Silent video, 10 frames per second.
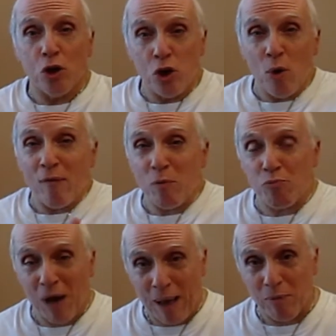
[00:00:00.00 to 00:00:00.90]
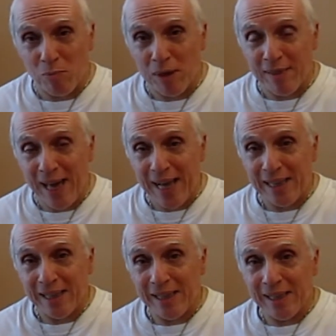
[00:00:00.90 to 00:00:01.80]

You have a problem with that?